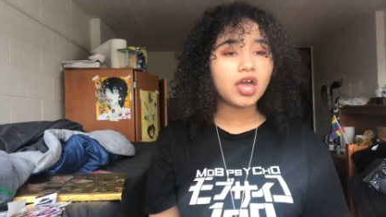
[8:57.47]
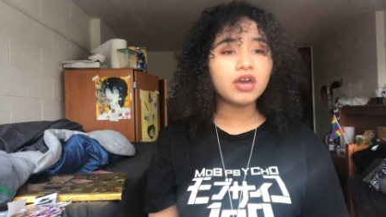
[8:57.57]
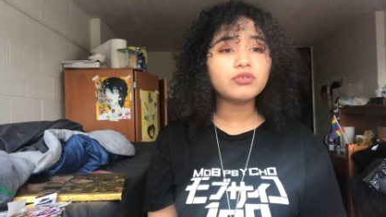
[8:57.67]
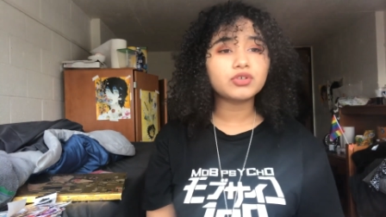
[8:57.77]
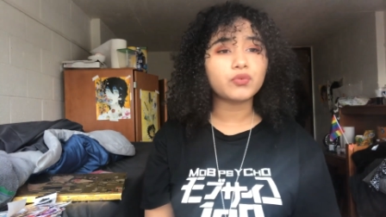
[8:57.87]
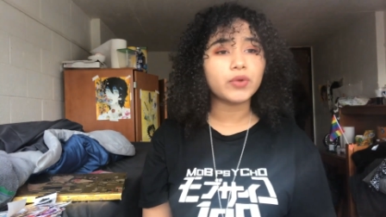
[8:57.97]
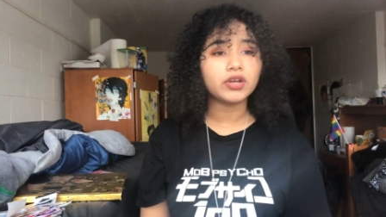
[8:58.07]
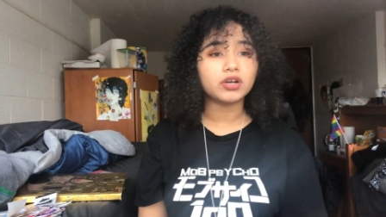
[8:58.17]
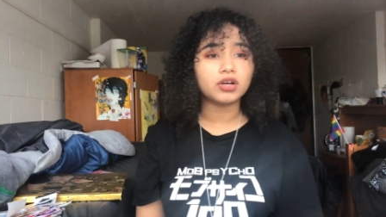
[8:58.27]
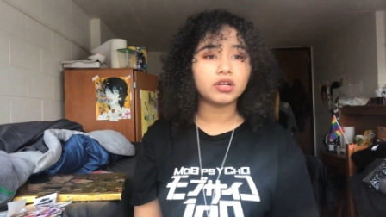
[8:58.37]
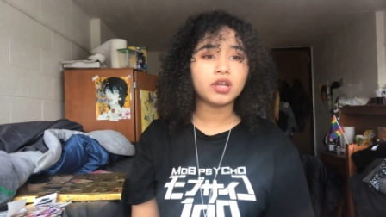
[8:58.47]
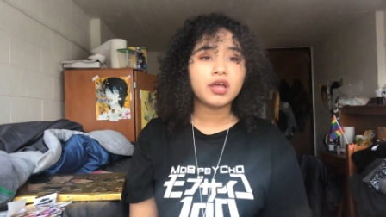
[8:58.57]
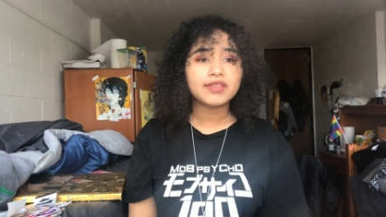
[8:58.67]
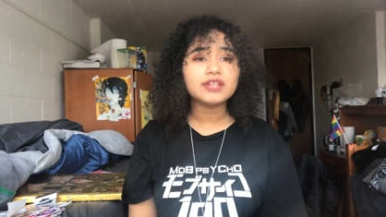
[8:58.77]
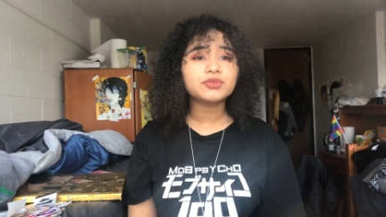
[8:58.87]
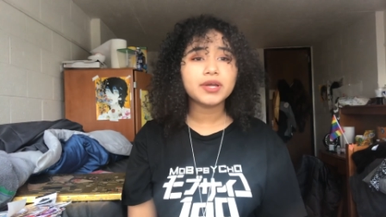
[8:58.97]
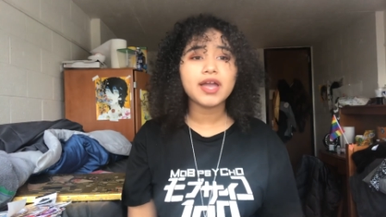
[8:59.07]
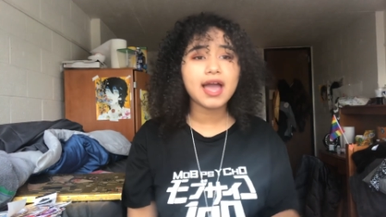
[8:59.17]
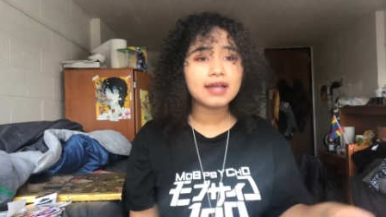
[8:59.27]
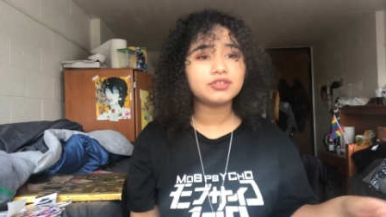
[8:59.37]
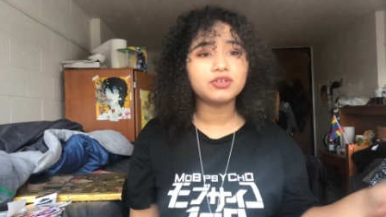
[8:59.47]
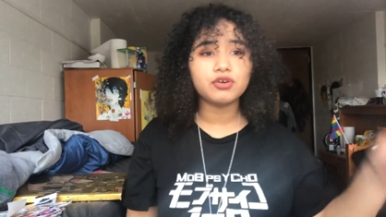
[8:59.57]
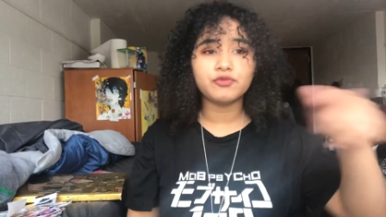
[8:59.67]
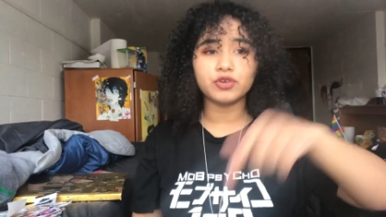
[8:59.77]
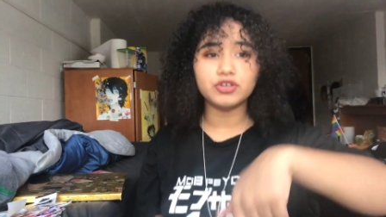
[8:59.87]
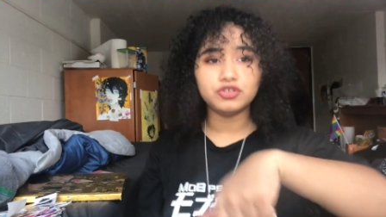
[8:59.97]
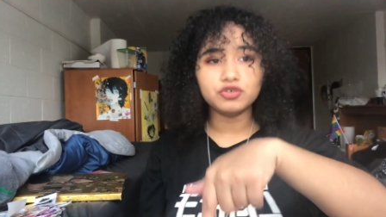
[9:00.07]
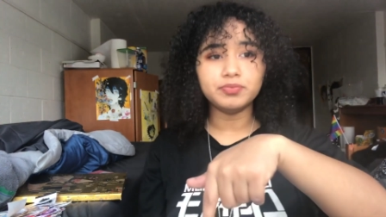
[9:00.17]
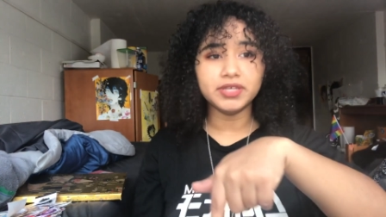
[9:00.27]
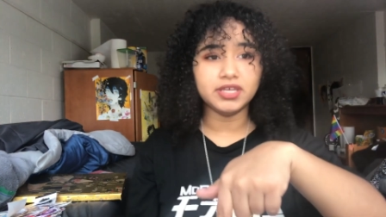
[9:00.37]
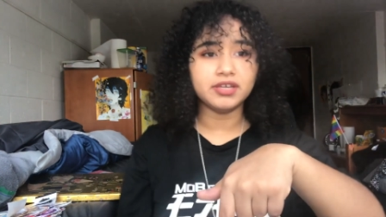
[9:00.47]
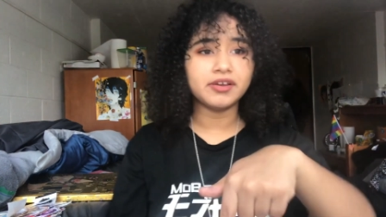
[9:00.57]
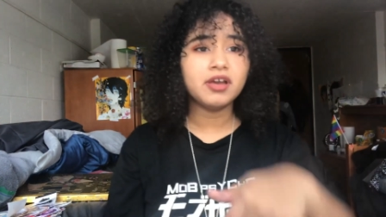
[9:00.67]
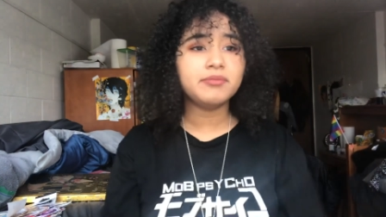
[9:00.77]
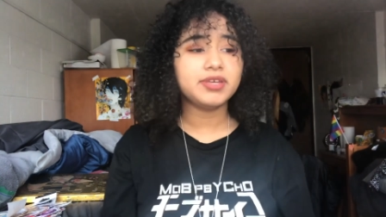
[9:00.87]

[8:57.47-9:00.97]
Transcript: It was weird. That's why I had to go for a dupe ink,